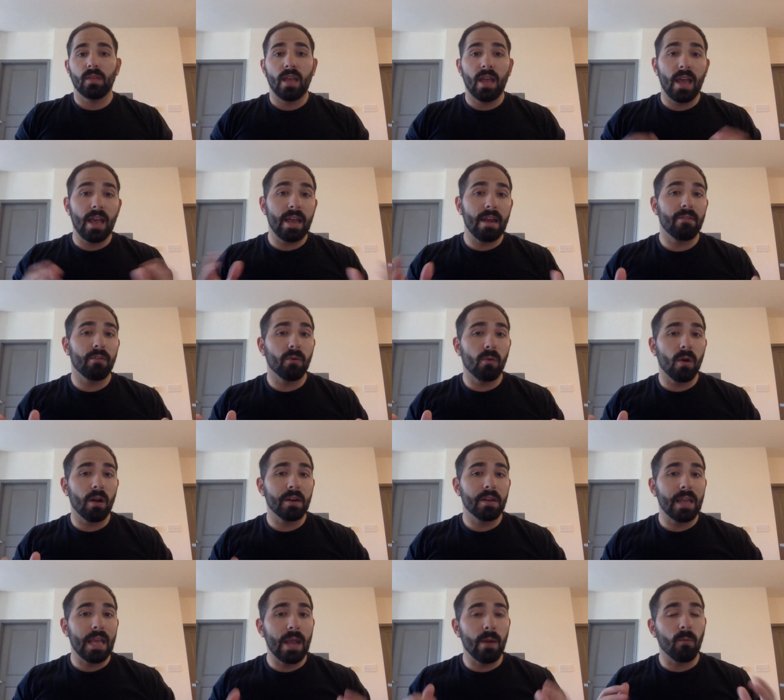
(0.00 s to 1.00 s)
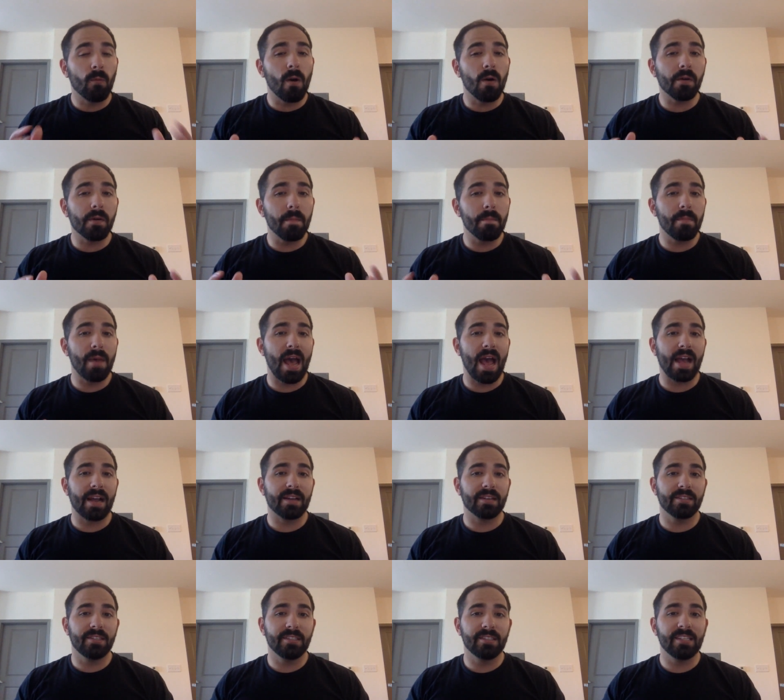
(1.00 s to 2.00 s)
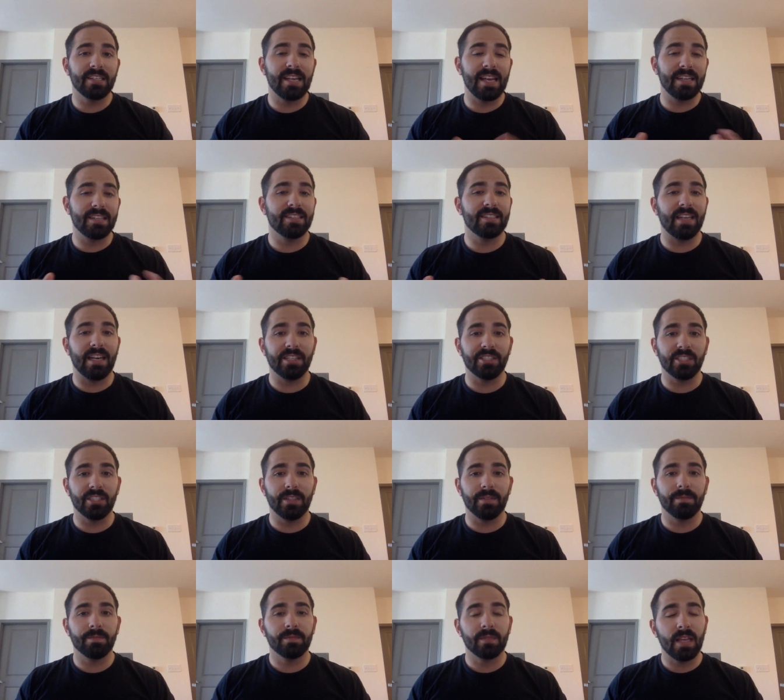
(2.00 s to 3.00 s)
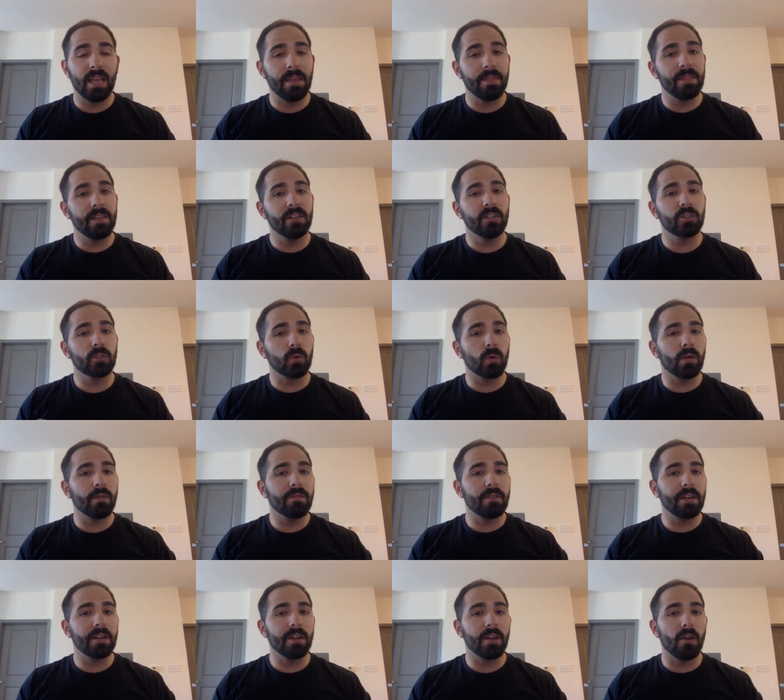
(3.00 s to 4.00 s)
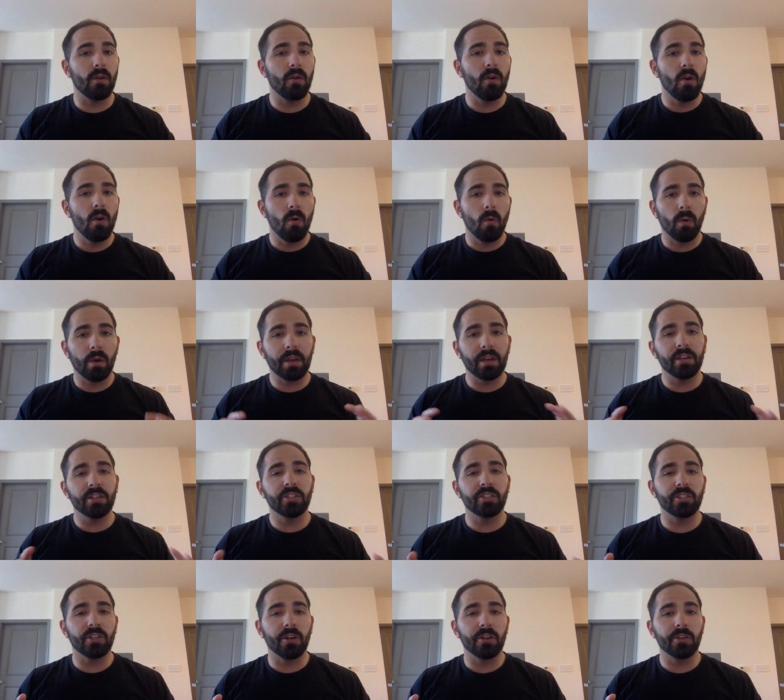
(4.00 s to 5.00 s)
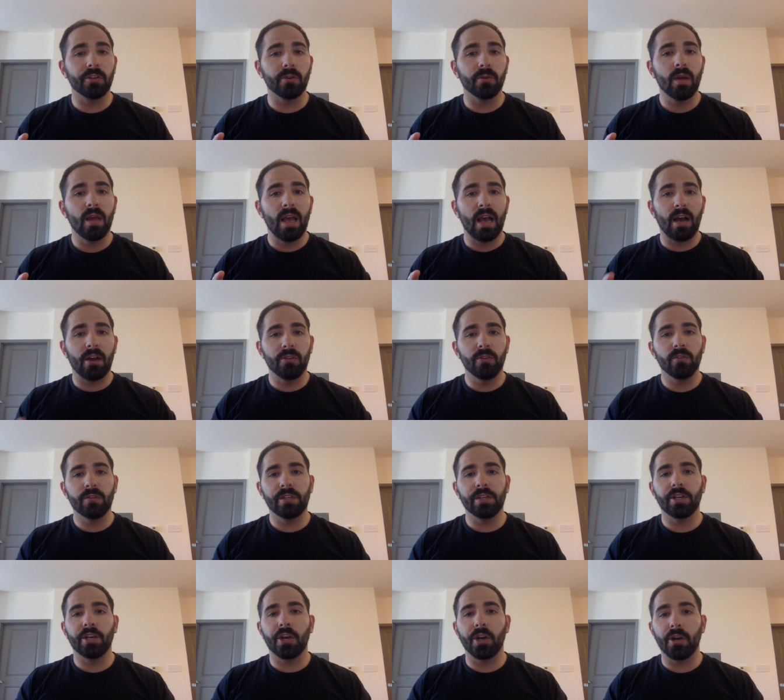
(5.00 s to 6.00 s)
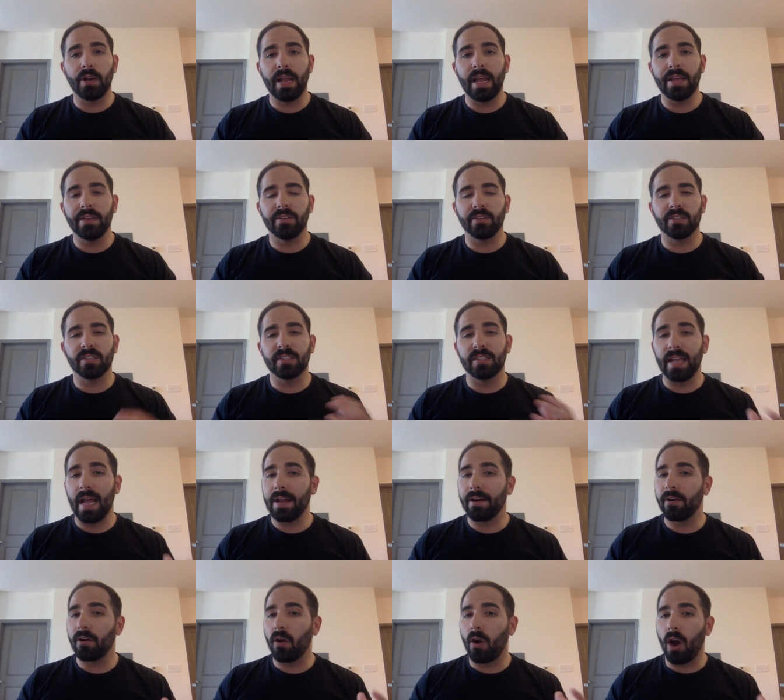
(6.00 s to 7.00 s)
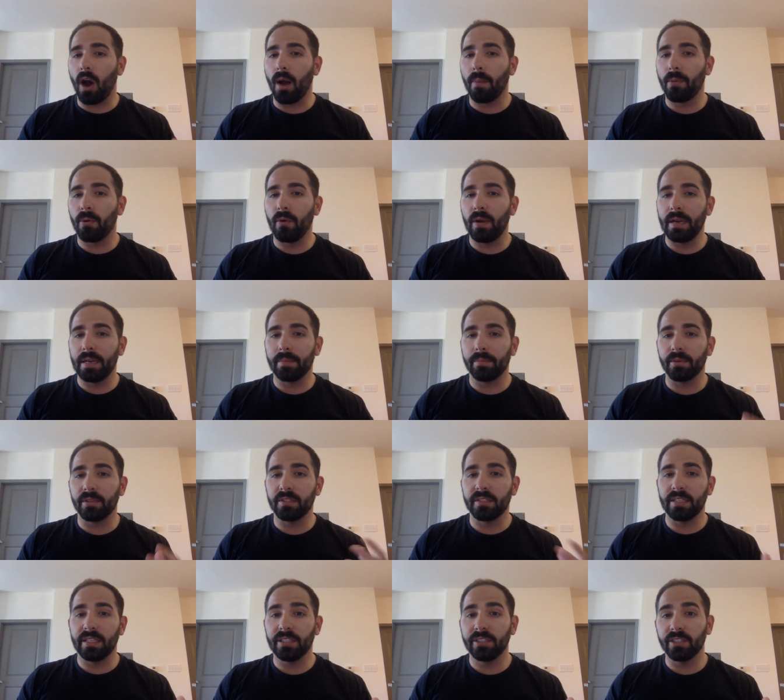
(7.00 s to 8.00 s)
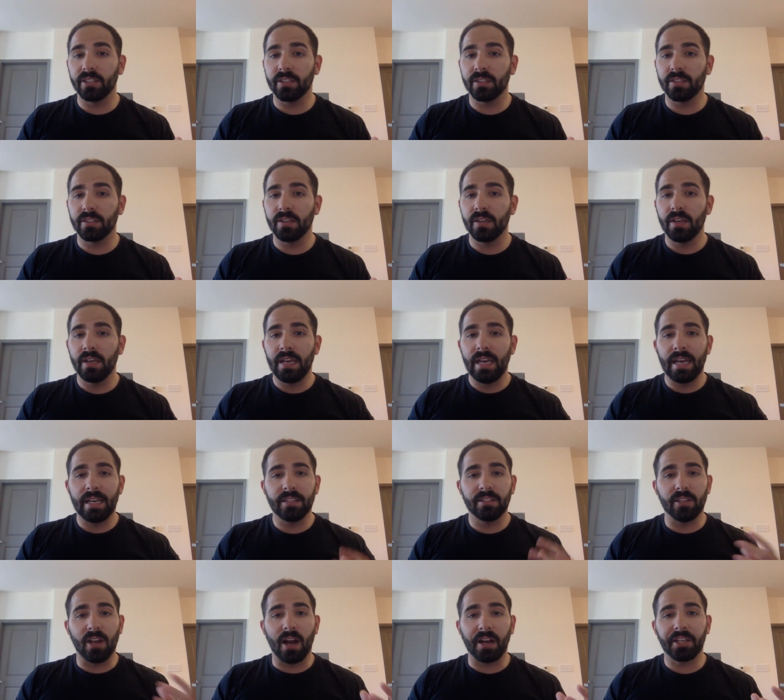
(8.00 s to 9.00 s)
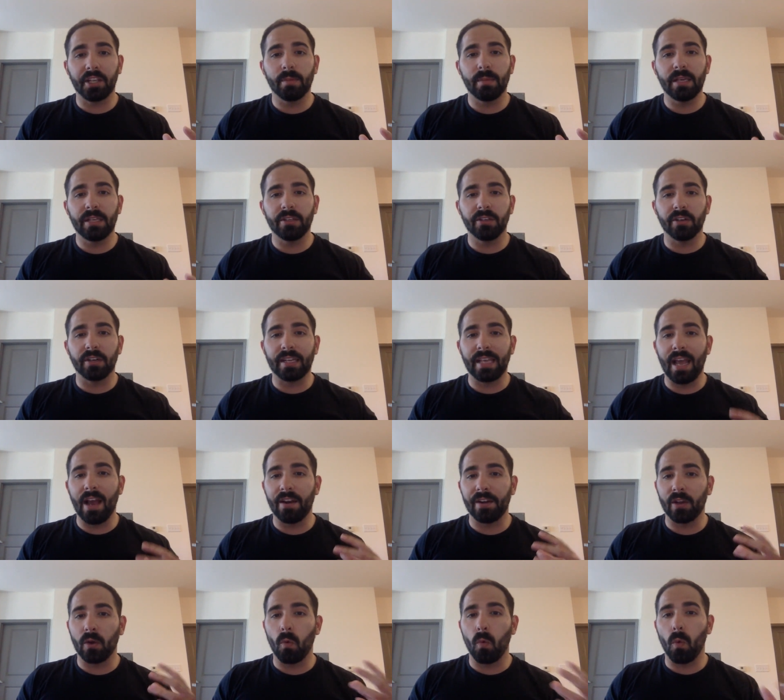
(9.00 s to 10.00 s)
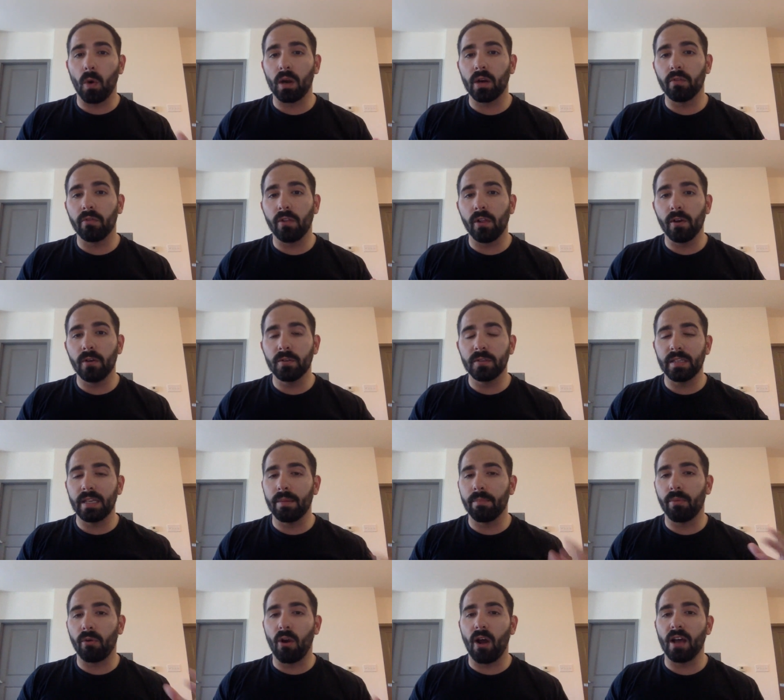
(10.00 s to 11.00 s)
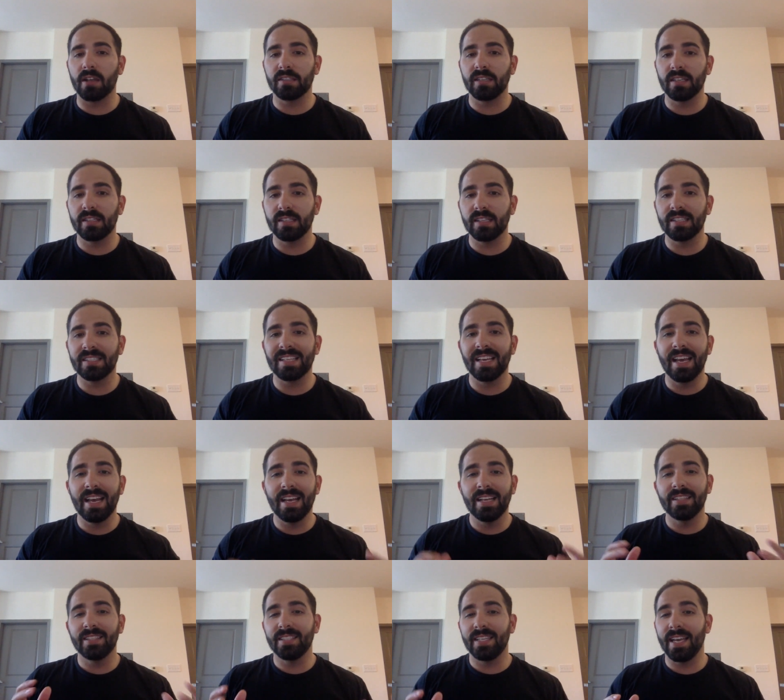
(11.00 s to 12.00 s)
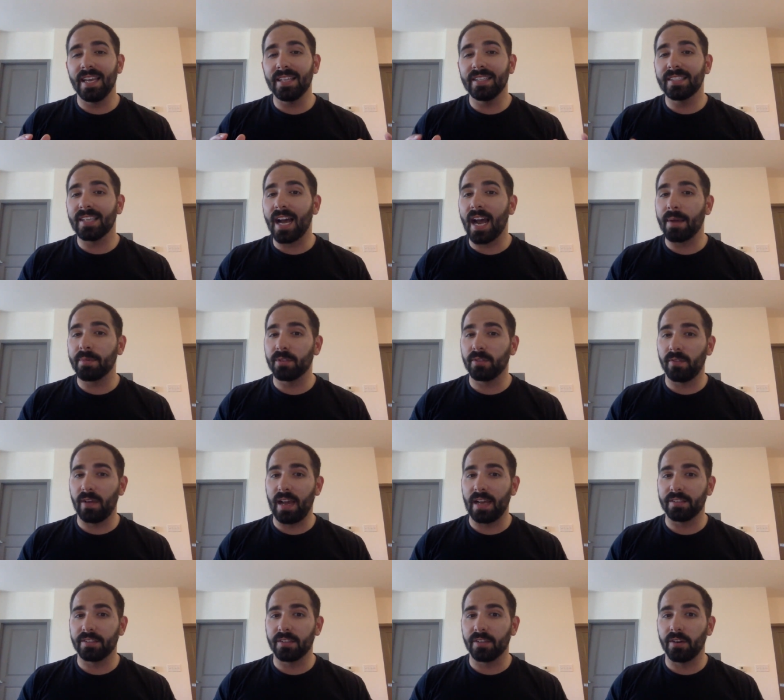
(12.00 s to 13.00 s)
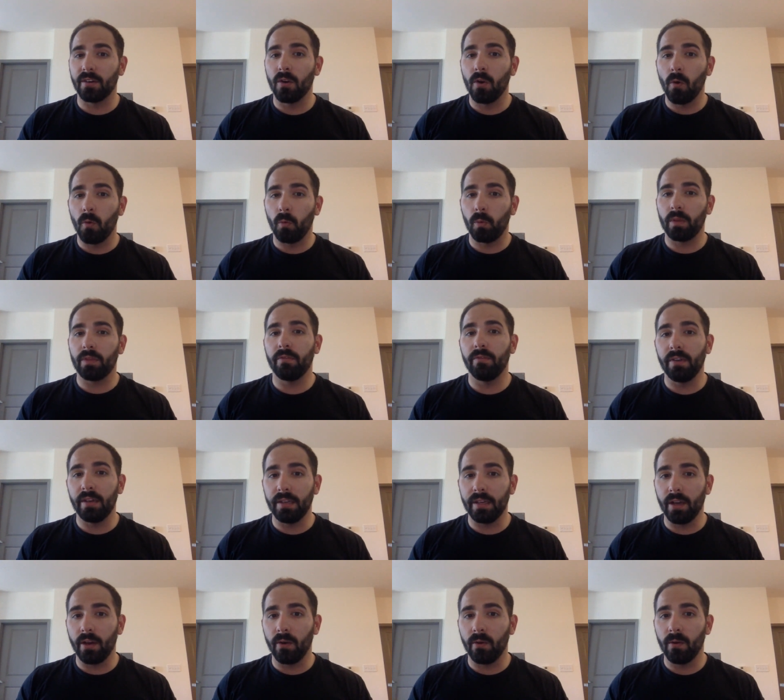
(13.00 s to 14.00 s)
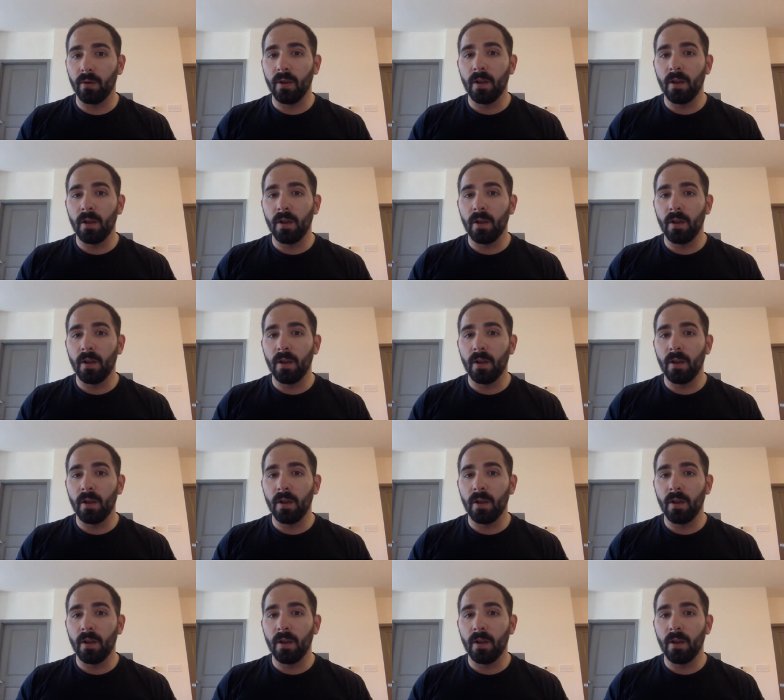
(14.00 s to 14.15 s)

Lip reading: Hey everyone, and welcome back to today's session. In this short video, we're going to show you how you can create your standard operating procedures and document your accounting workflows and processes 10 times faster with video.